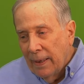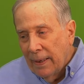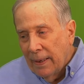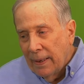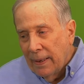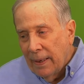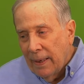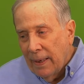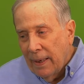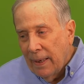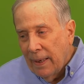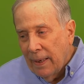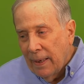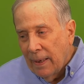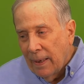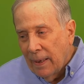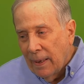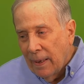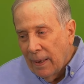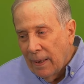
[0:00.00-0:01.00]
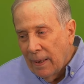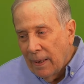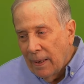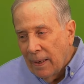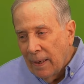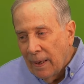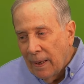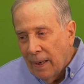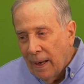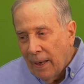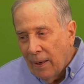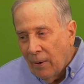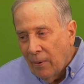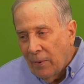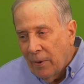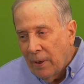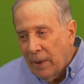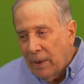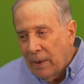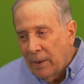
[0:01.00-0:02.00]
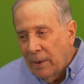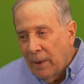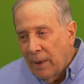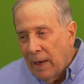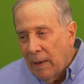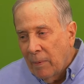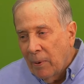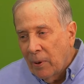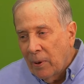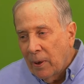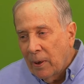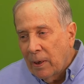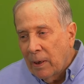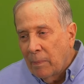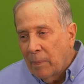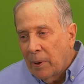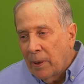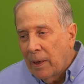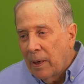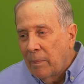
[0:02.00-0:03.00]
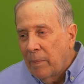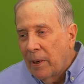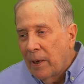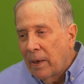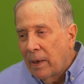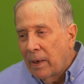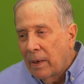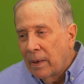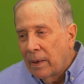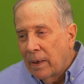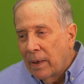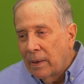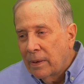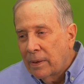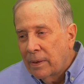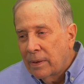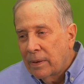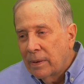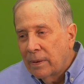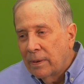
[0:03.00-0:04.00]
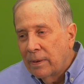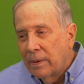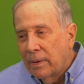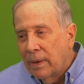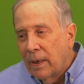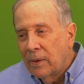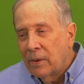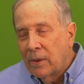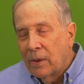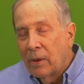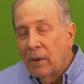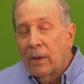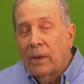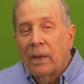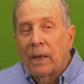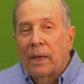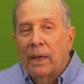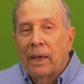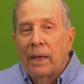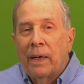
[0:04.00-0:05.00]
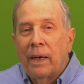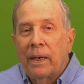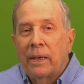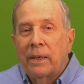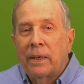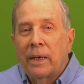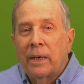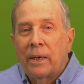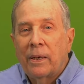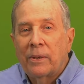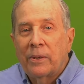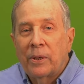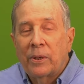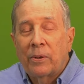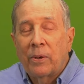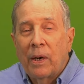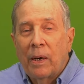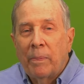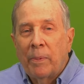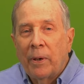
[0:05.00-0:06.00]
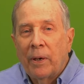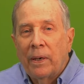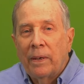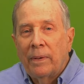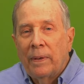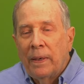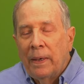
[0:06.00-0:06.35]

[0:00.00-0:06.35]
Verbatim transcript: The I don't think the neighbor could complain about it. It doesn't look like an antenna, it's a tripod.